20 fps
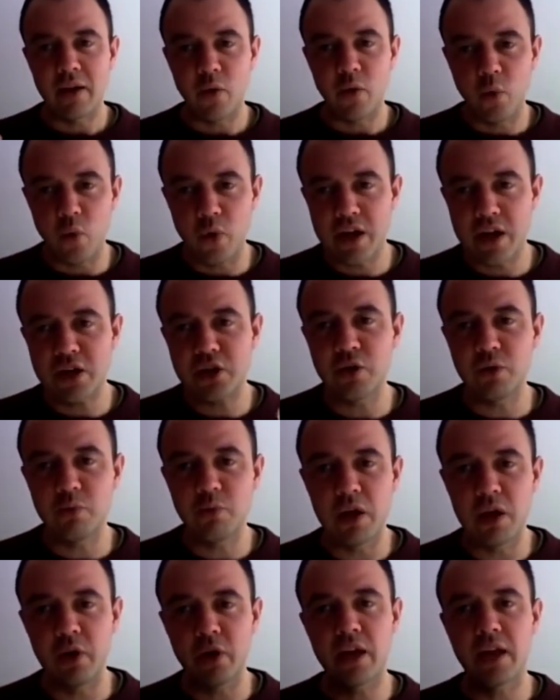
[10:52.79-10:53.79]
we should
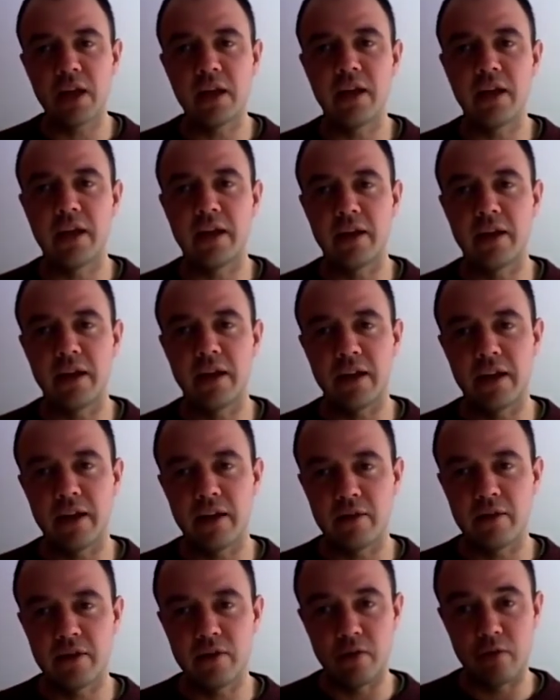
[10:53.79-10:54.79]
be looking
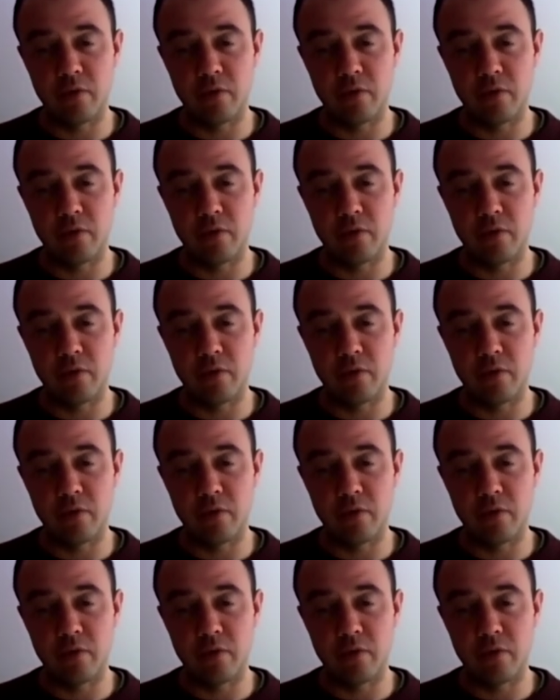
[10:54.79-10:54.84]
at